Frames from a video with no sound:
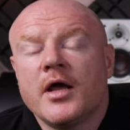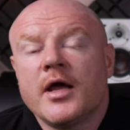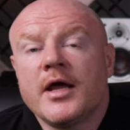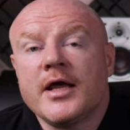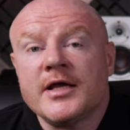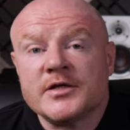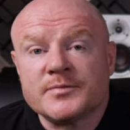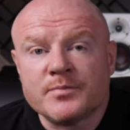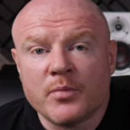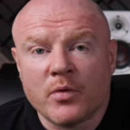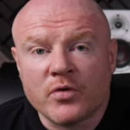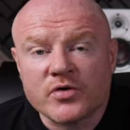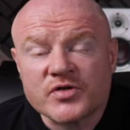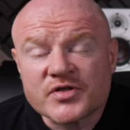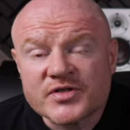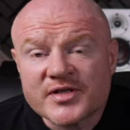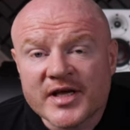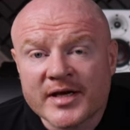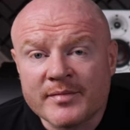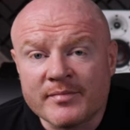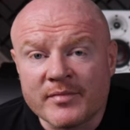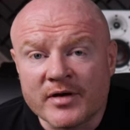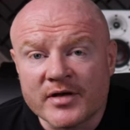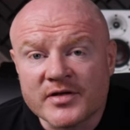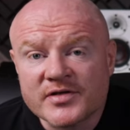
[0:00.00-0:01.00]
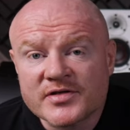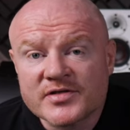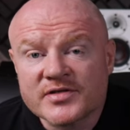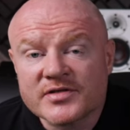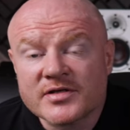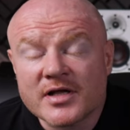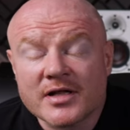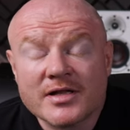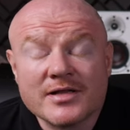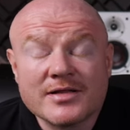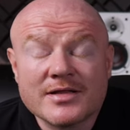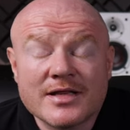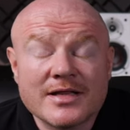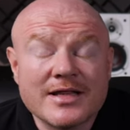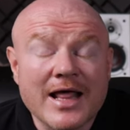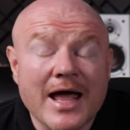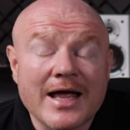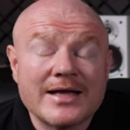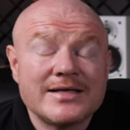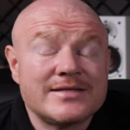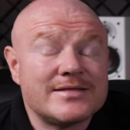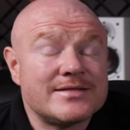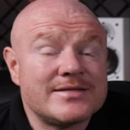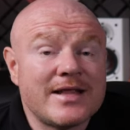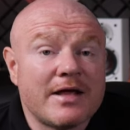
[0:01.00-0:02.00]
is more seamless. And
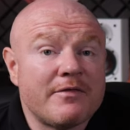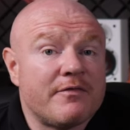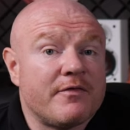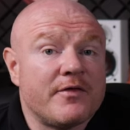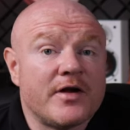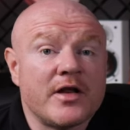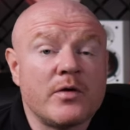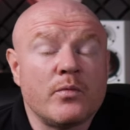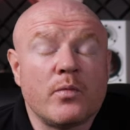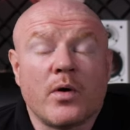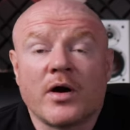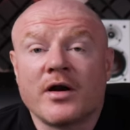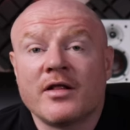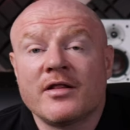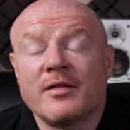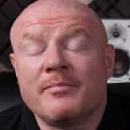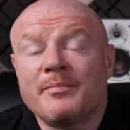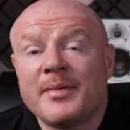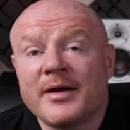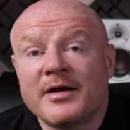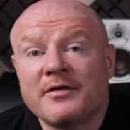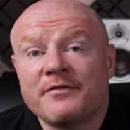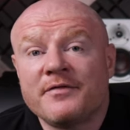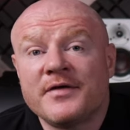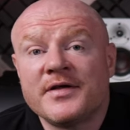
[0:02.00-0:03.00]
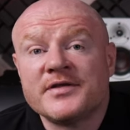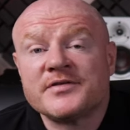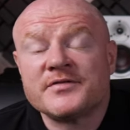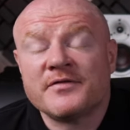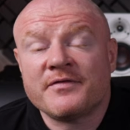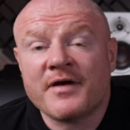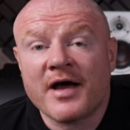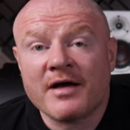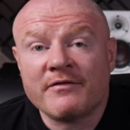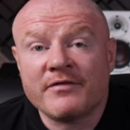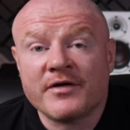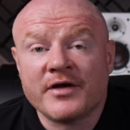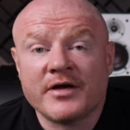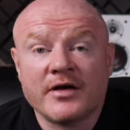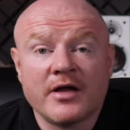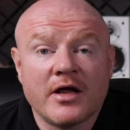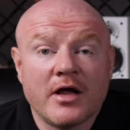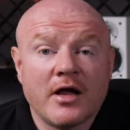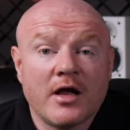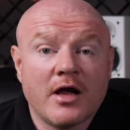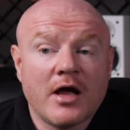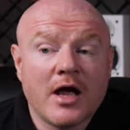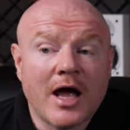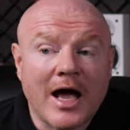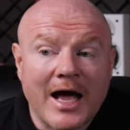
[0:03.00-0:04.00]
that is definitely one of the benefits of having
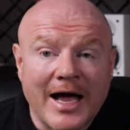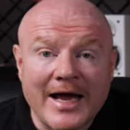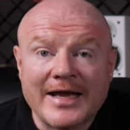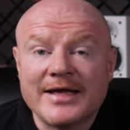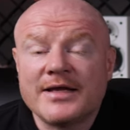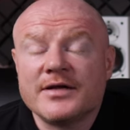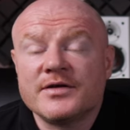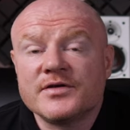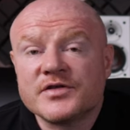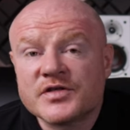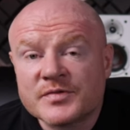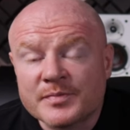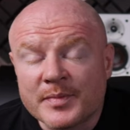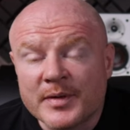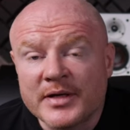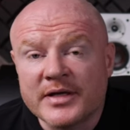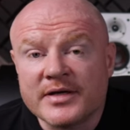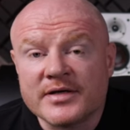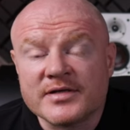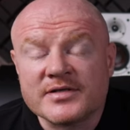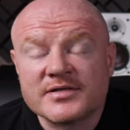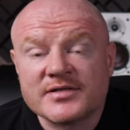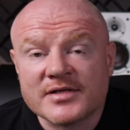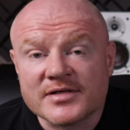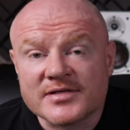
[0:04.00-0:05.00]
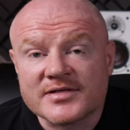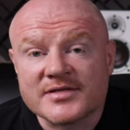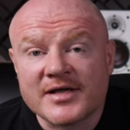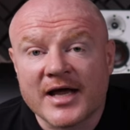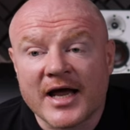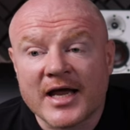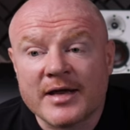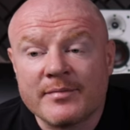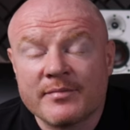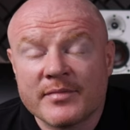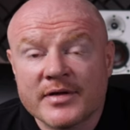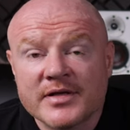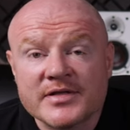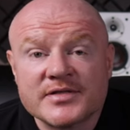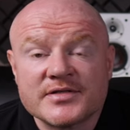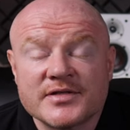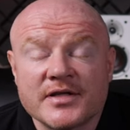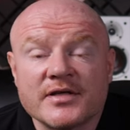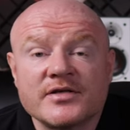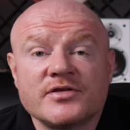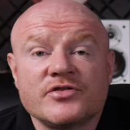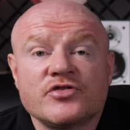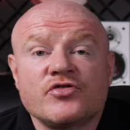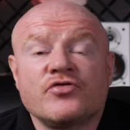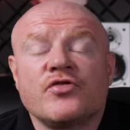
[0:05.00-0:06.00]
8 speakers the same, is
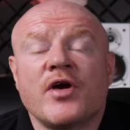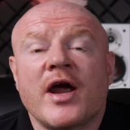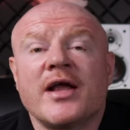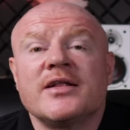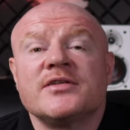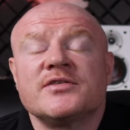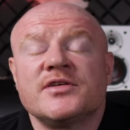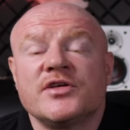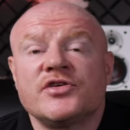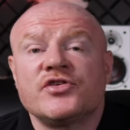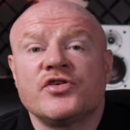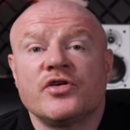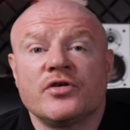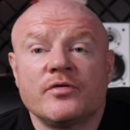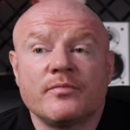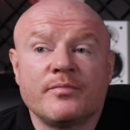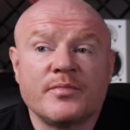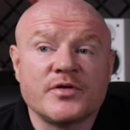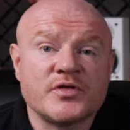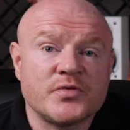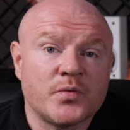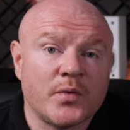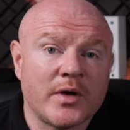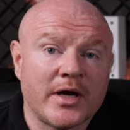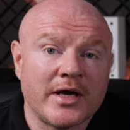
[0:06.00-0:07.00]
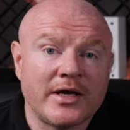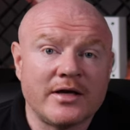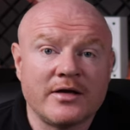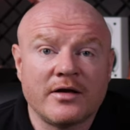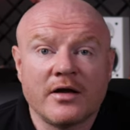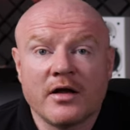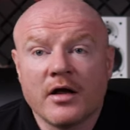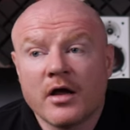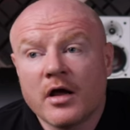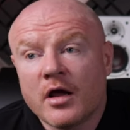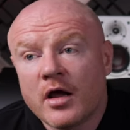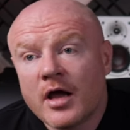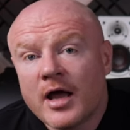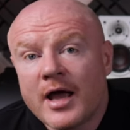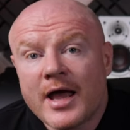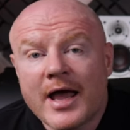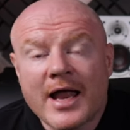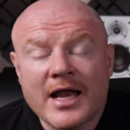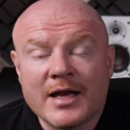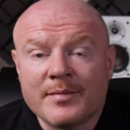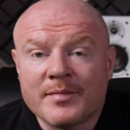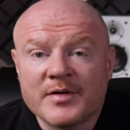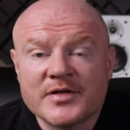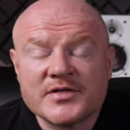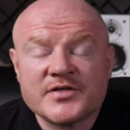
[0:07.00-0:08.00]
this transition between
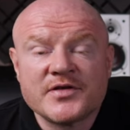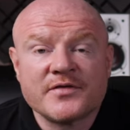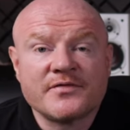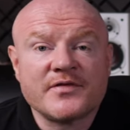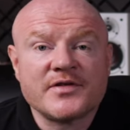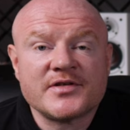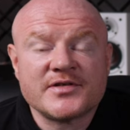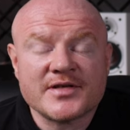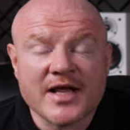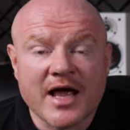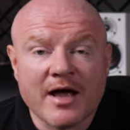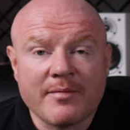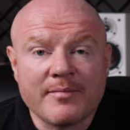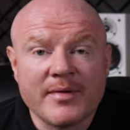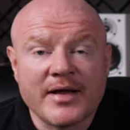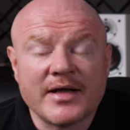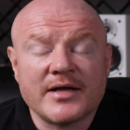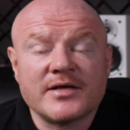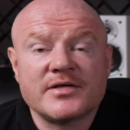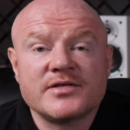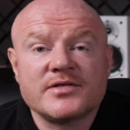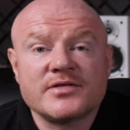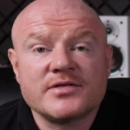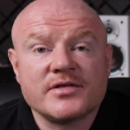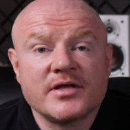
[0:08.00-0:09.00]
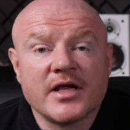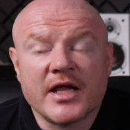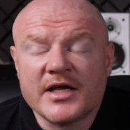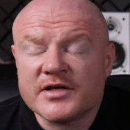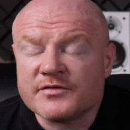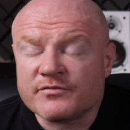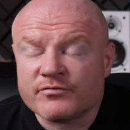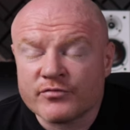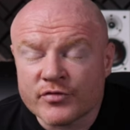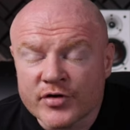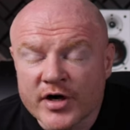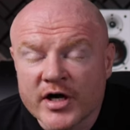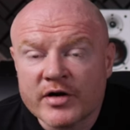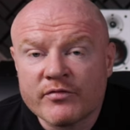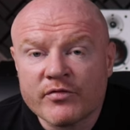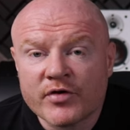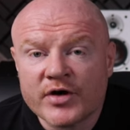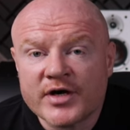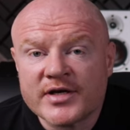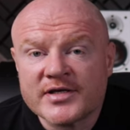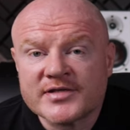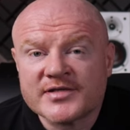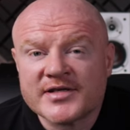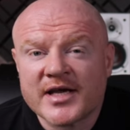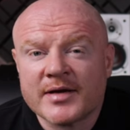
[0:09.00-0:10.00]
elements of the sound mix is really,
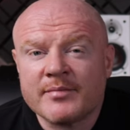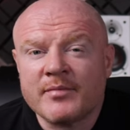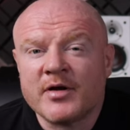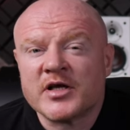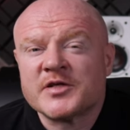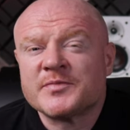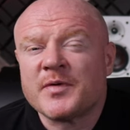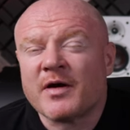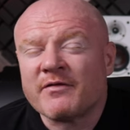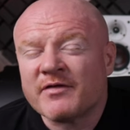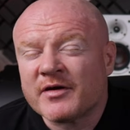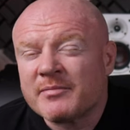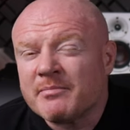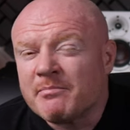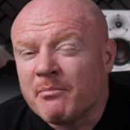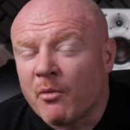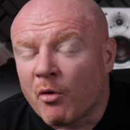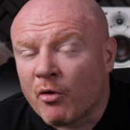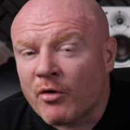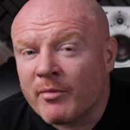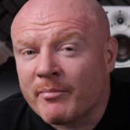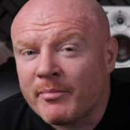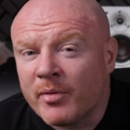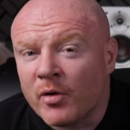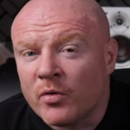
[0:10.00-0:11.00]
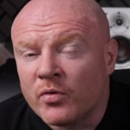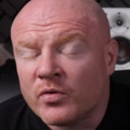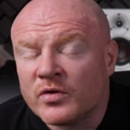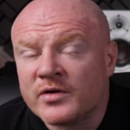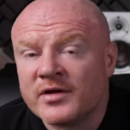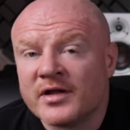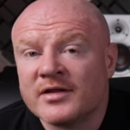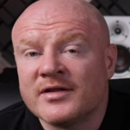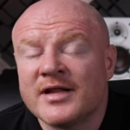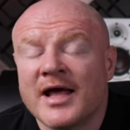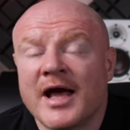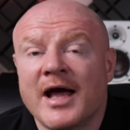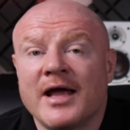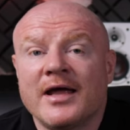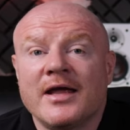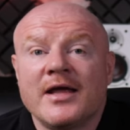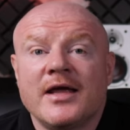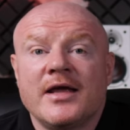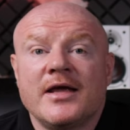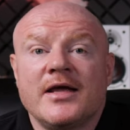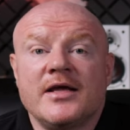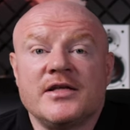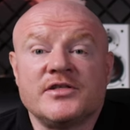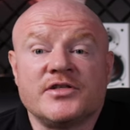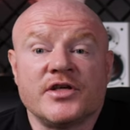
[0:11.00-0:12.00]
really seamless. But I think more important than that
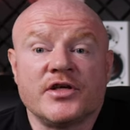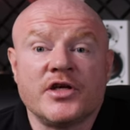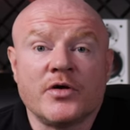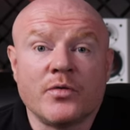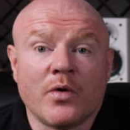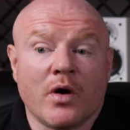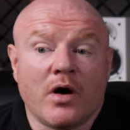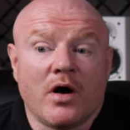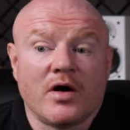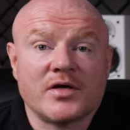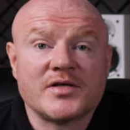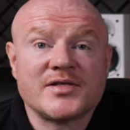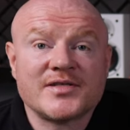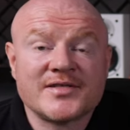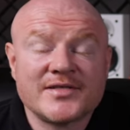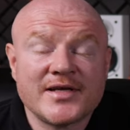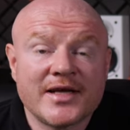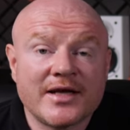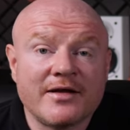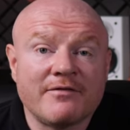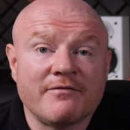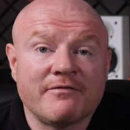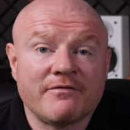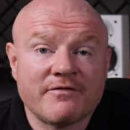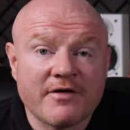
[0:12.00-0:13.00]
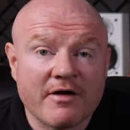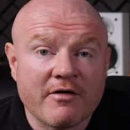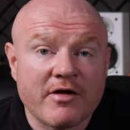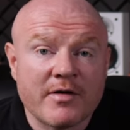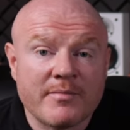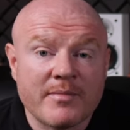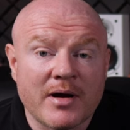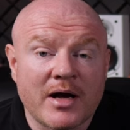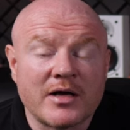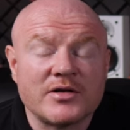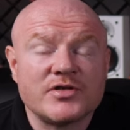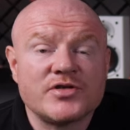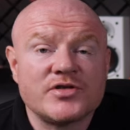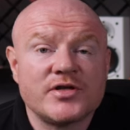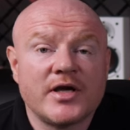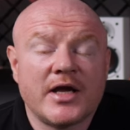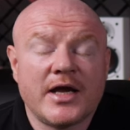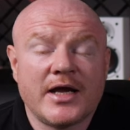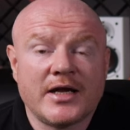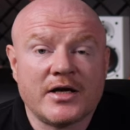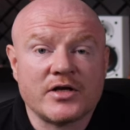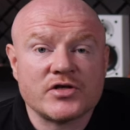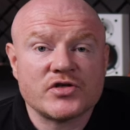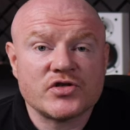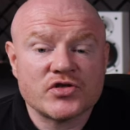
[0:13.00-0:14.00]
is that you are sitting very much
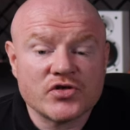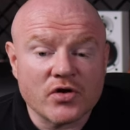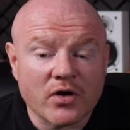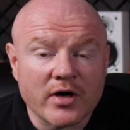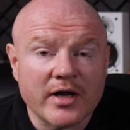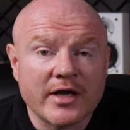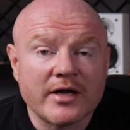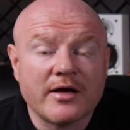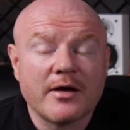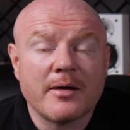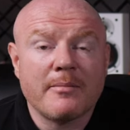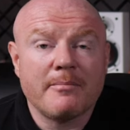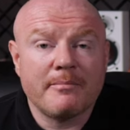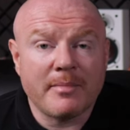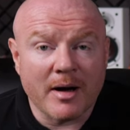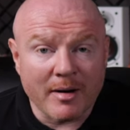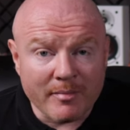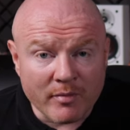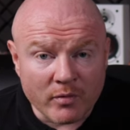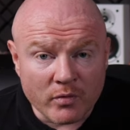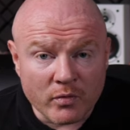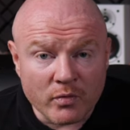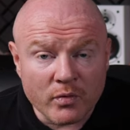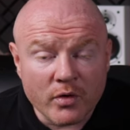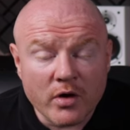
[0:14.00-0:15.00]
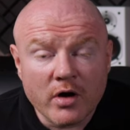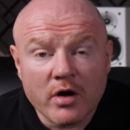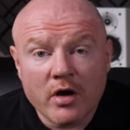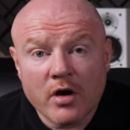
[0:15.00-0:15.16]
in a sonic bubble